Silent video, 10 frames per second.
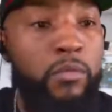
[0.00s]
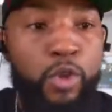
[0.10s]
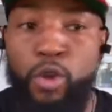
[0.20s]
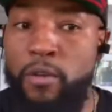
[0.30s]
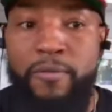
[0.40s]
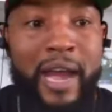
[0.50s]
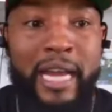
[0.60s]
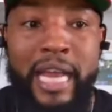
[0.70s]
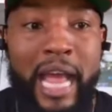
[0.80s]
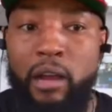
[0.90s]
you're going to
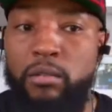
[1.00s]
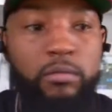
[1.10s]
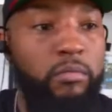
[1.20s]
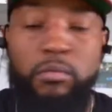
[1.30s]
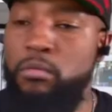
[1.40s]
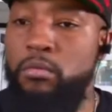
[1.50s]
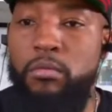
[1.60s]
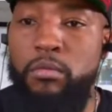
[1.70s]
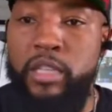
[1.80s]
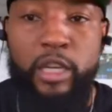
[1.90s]
find out.
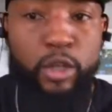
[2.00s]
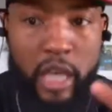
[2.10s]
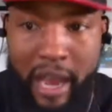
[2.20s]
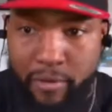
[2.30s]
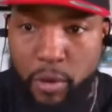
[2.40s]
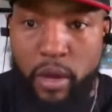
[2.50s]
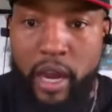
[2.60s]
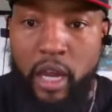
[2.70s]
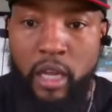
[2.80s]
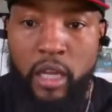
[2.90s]
Deals are
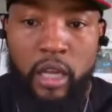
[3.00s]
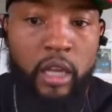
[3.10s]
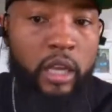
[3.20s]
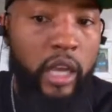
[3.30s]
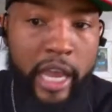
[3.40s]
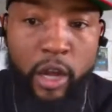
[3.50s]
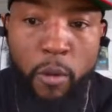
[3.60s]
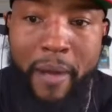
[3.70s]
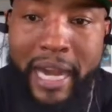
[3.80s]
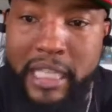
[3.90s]
everywhere and
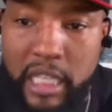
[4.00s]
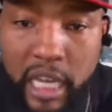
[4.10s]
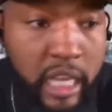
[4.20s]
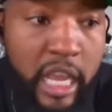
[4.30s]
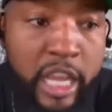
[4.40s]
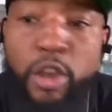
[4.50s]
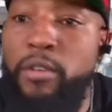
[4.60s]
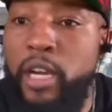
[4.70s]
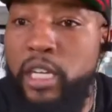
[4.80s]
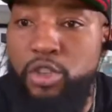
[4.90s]
nobody's and
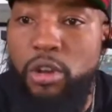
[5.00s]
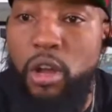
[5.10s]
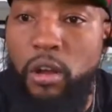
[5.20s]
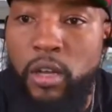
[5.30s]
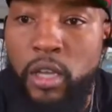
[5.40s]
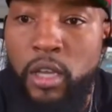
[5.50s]
you're in control.